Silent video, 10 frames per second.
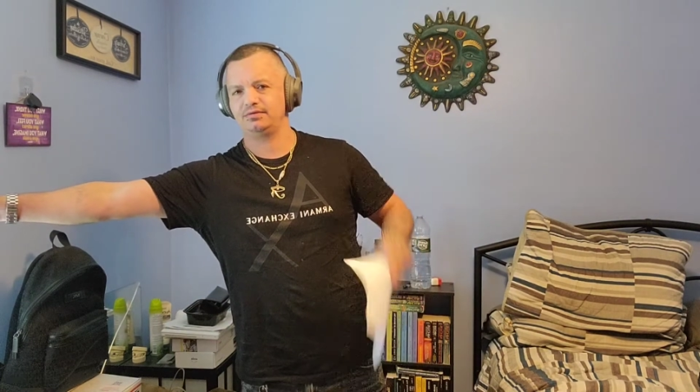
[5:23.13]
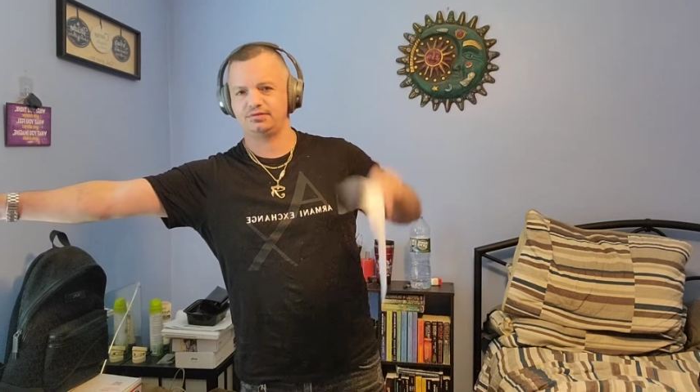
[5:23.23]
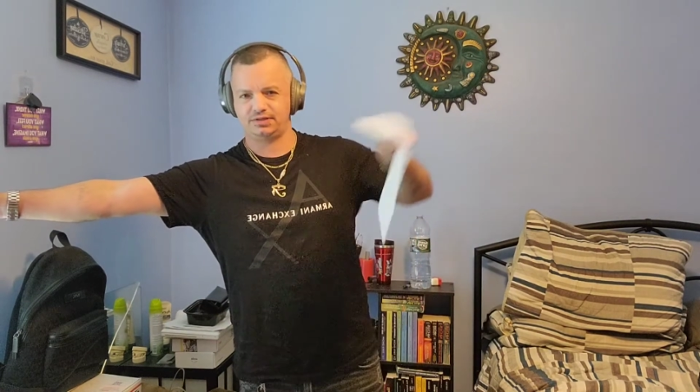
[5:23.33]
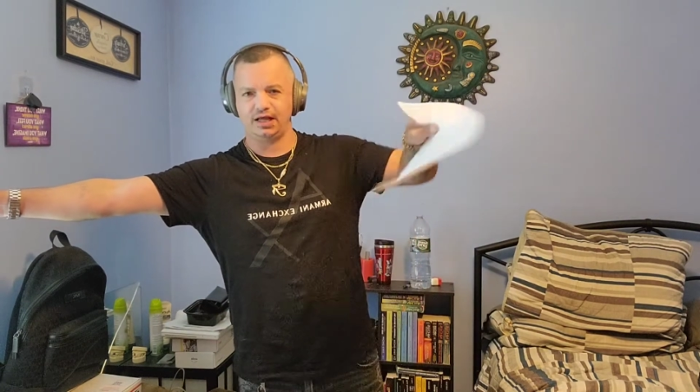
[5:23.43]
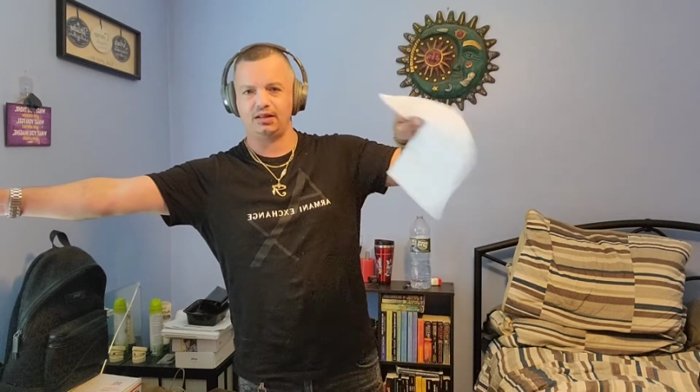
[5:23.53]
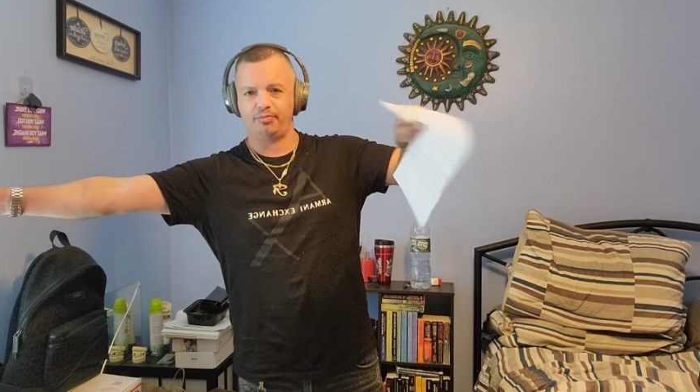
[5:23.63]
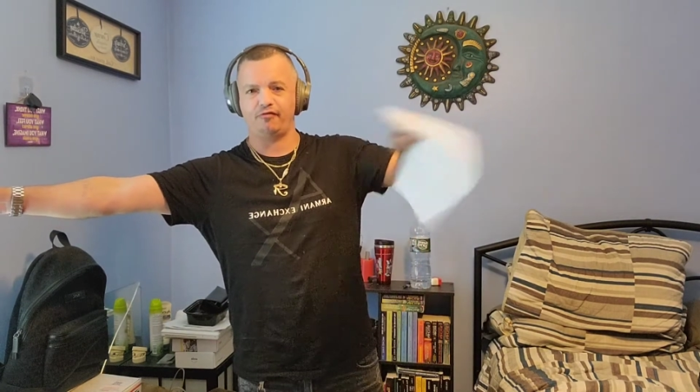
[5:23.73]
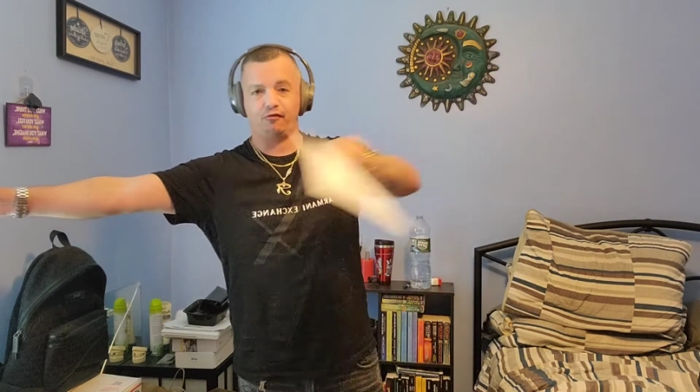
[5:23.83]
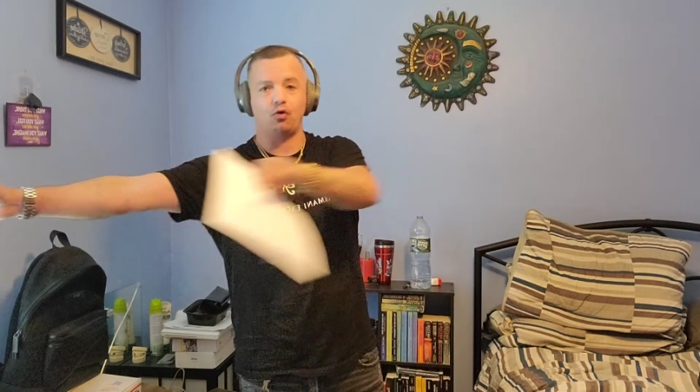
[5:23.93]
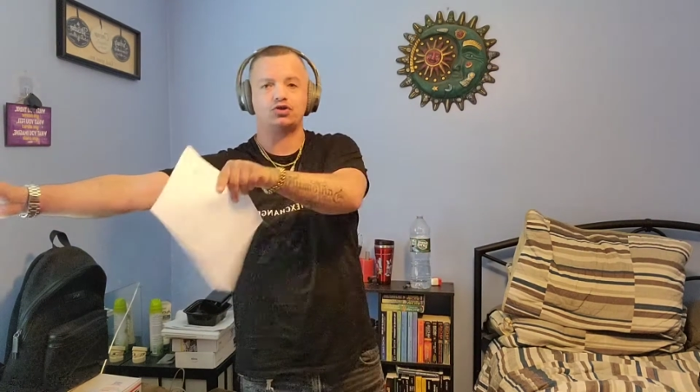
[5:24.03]
Sell it
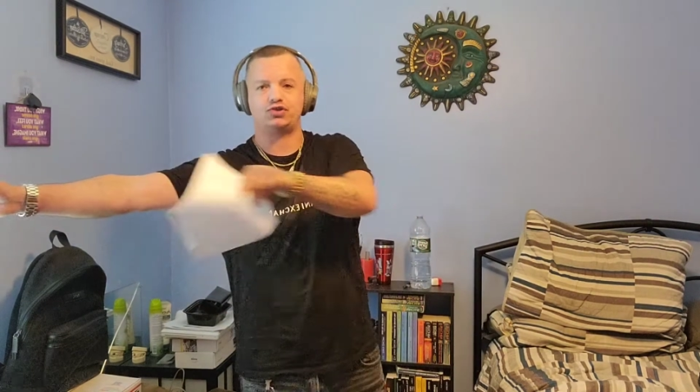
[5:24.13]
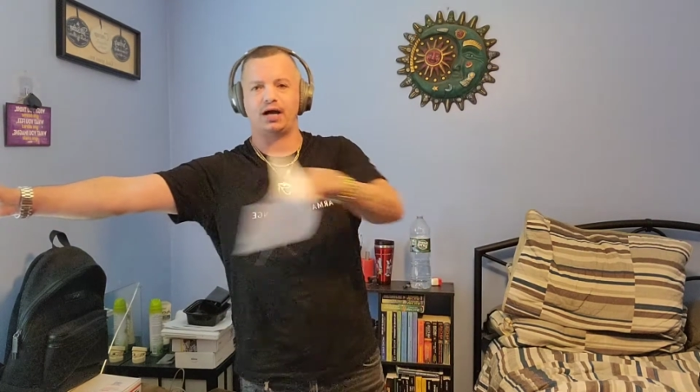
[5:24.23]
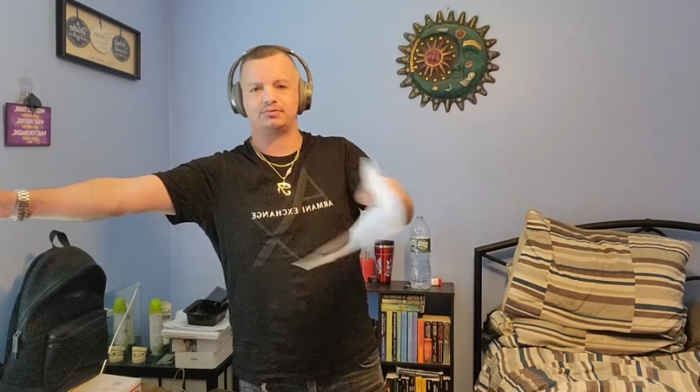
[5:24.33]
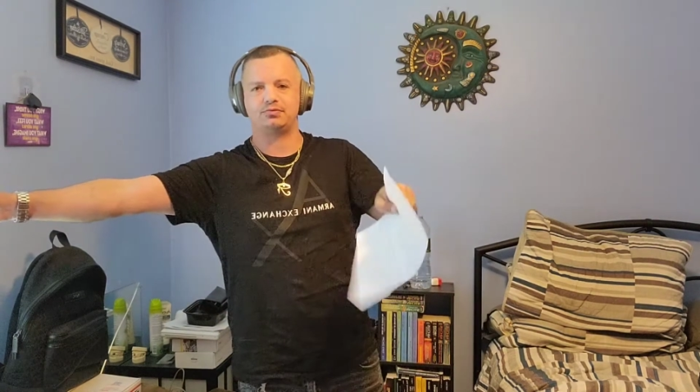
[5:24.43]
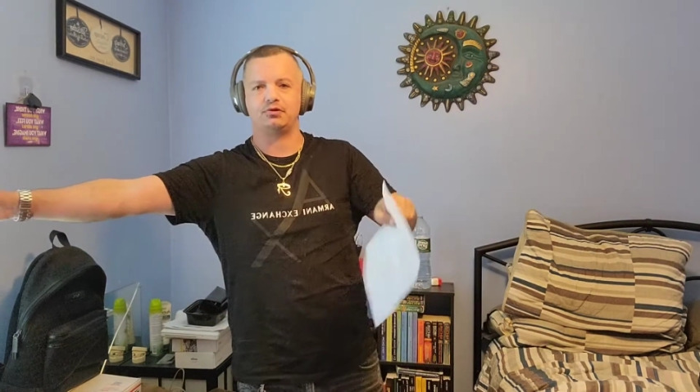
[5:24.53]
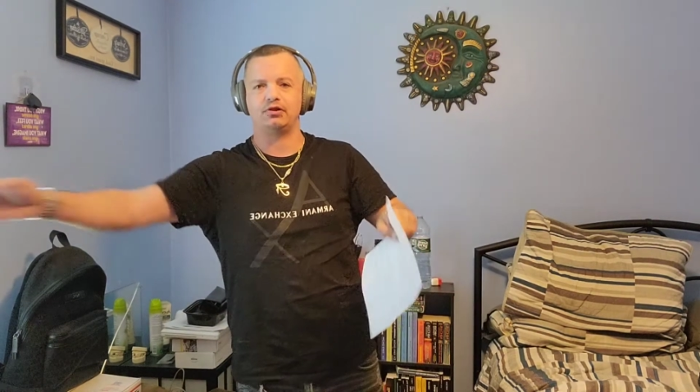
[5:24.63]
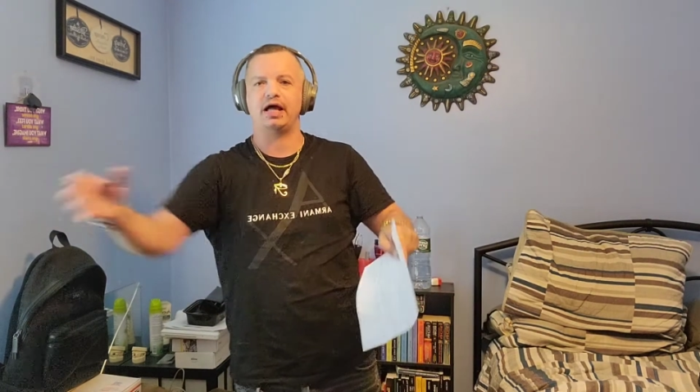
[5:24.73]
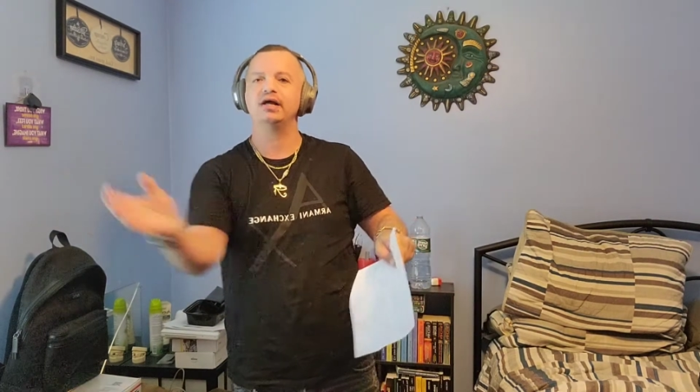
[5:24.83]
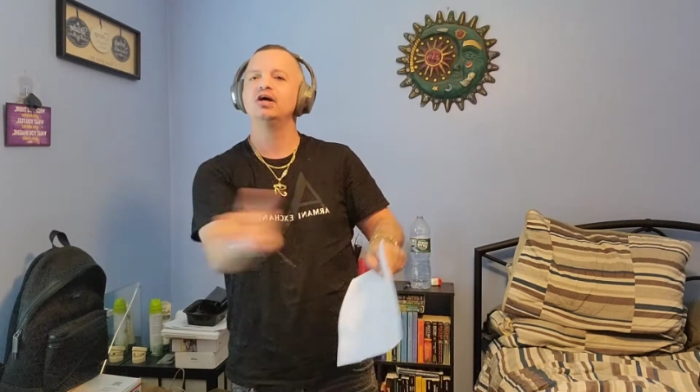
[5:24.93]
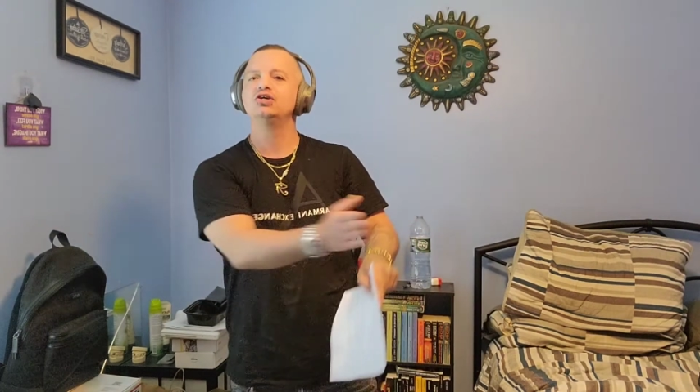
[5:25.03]
before it drops below
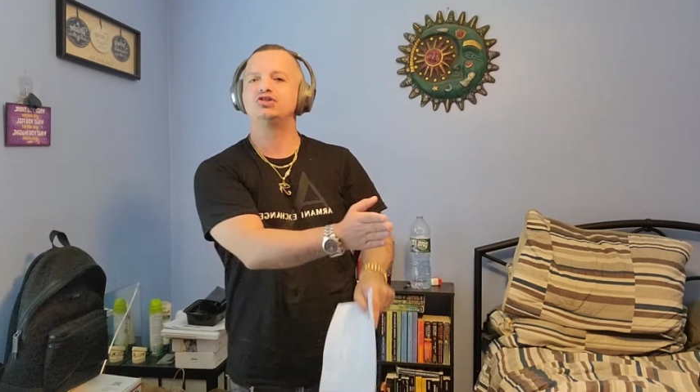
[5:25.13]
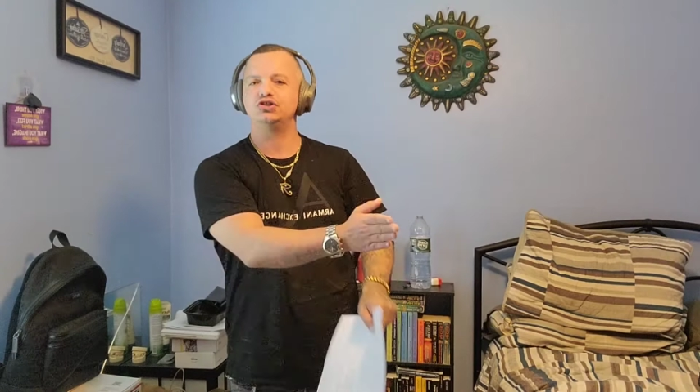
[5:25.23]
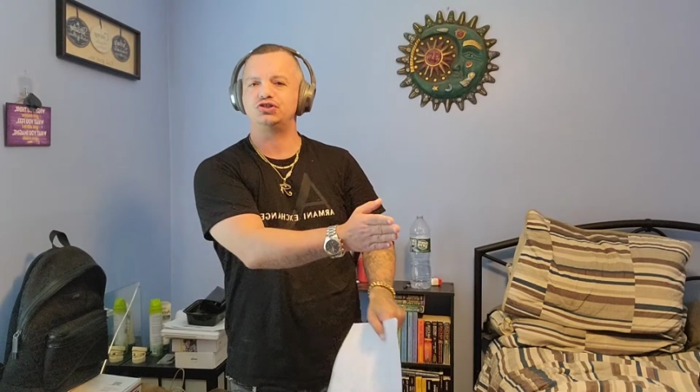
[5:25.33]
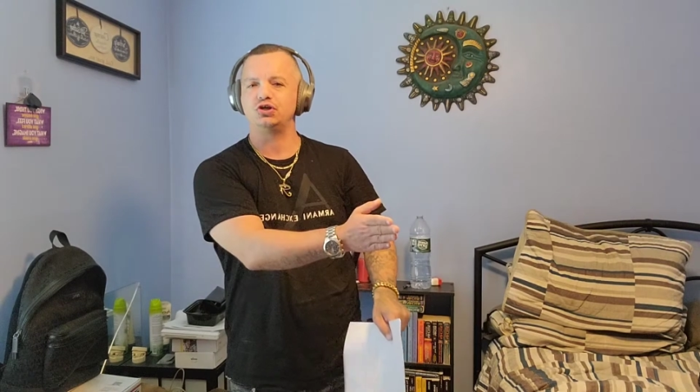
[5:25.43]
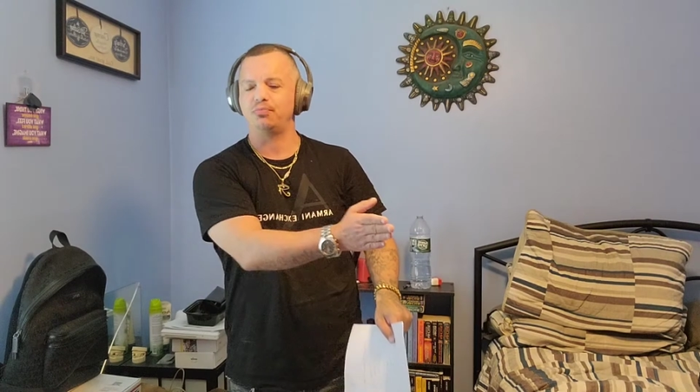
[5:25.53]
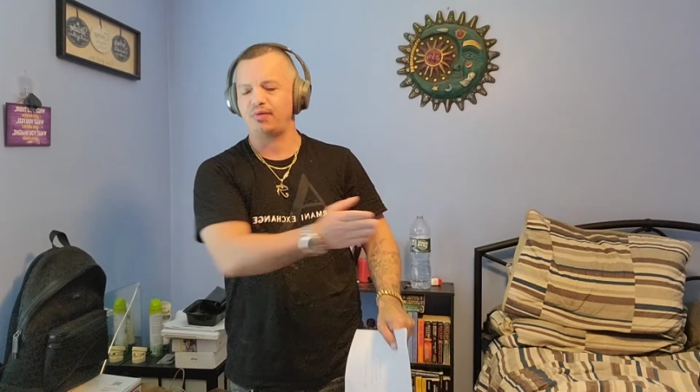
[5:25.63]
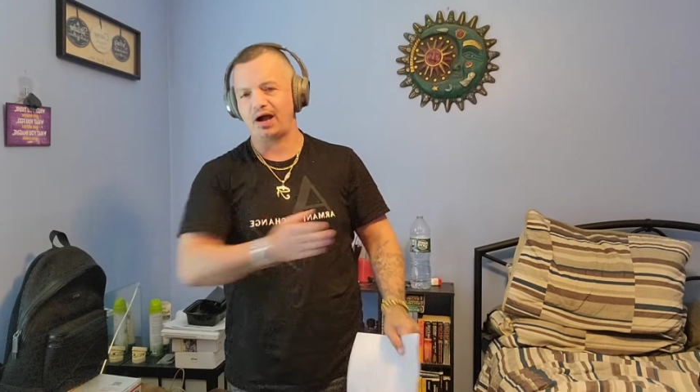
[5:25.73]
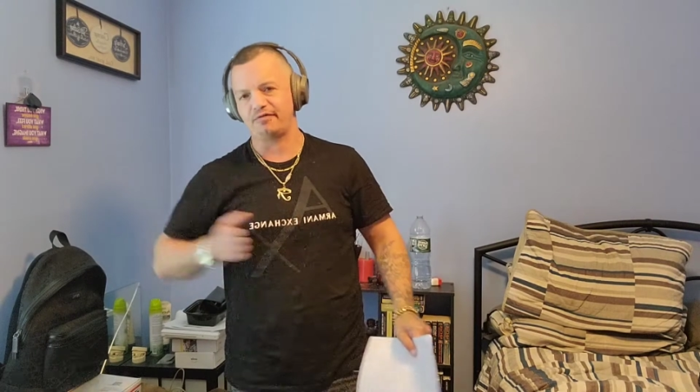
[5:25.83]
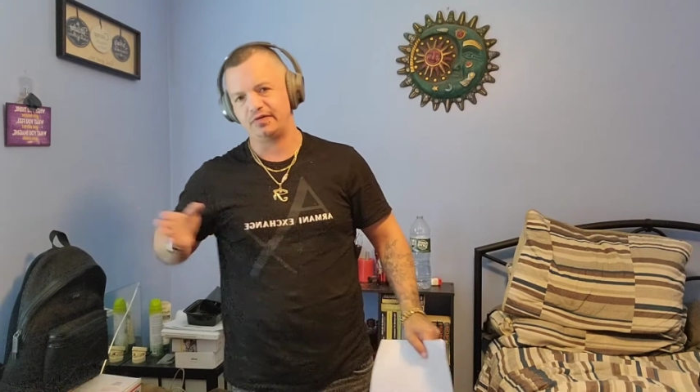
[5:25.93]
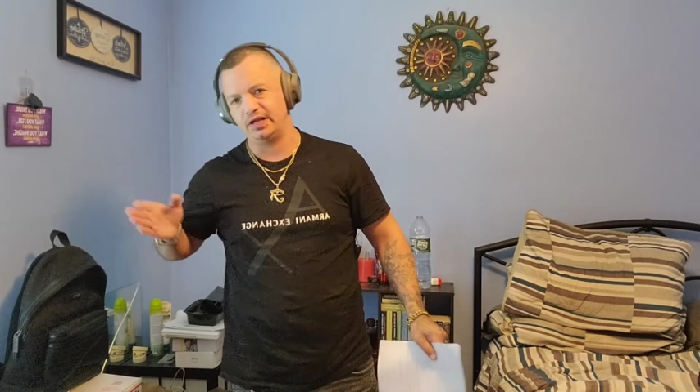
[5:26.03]
that, so you're still
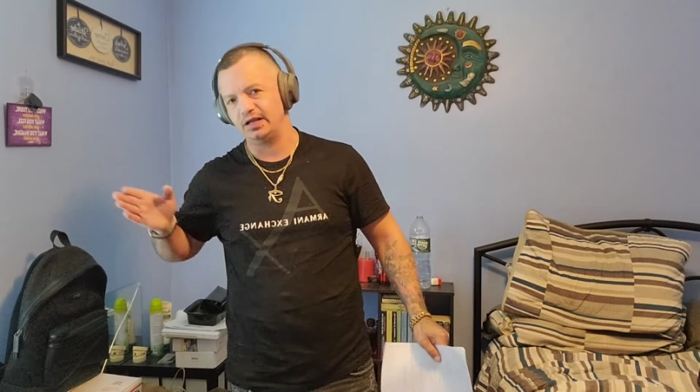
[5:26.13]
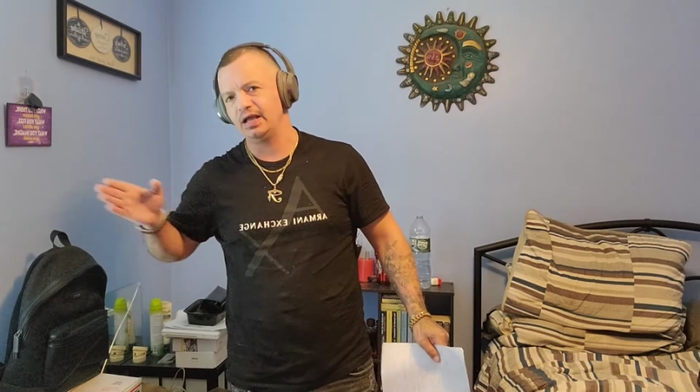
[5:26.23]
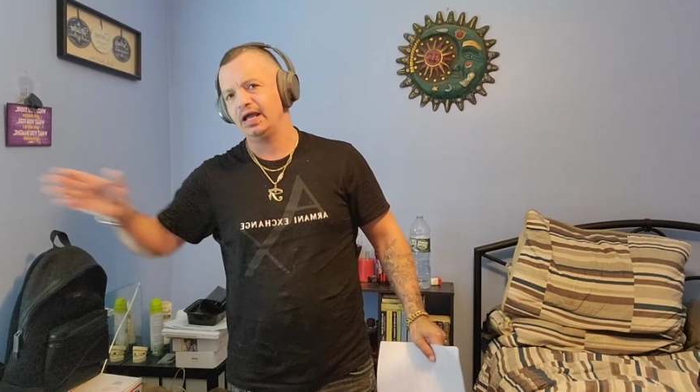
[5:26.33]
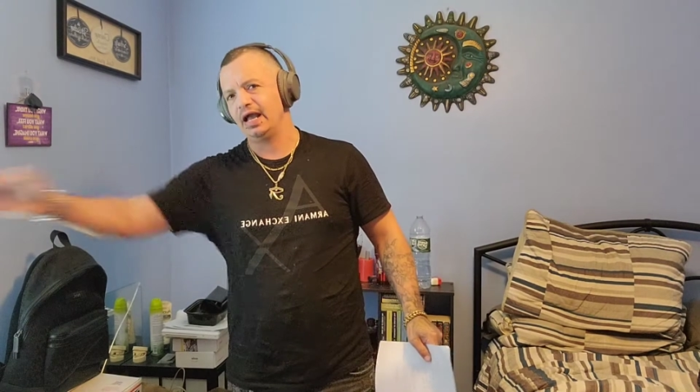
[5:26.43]
profiting,